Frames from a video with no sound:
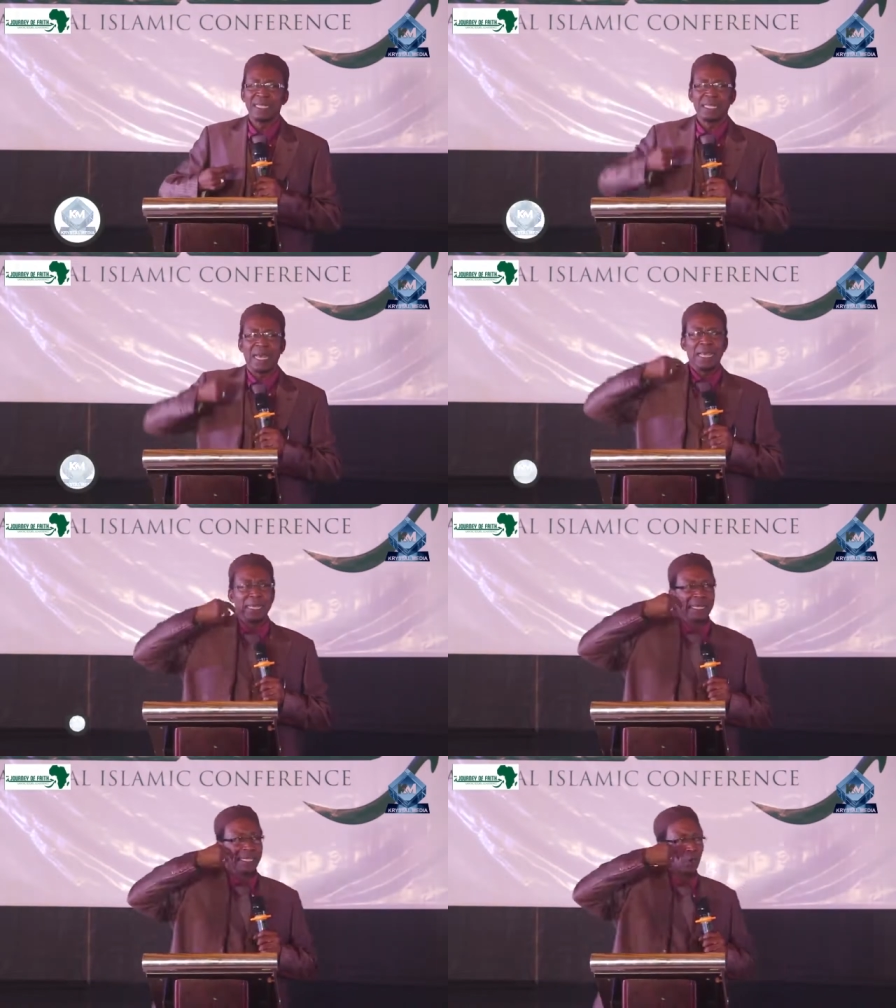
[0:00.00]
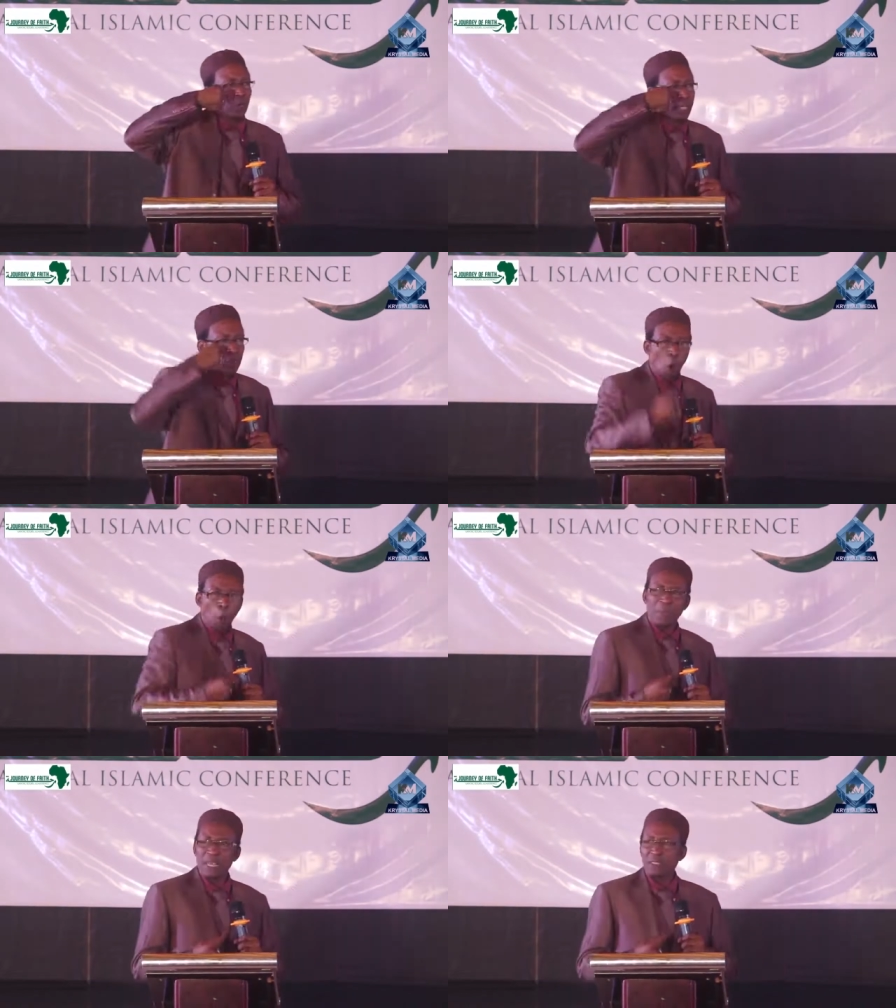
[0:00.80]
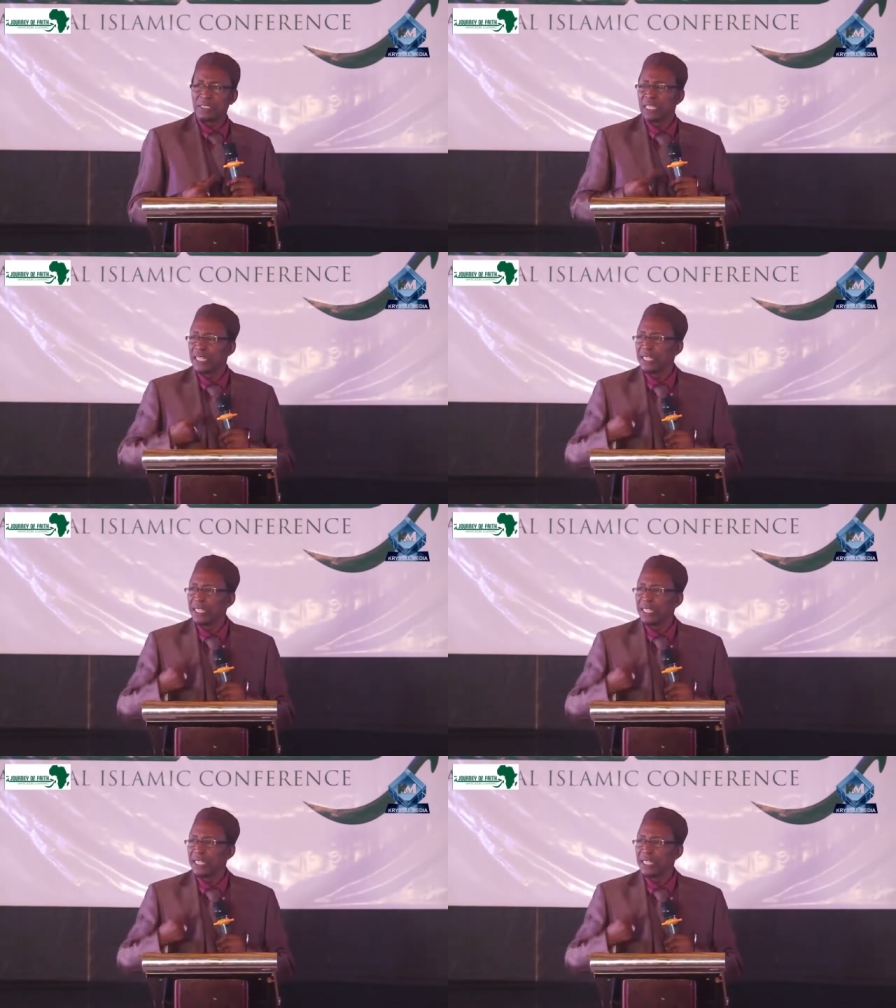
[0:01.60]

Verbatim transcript: the you know Europeans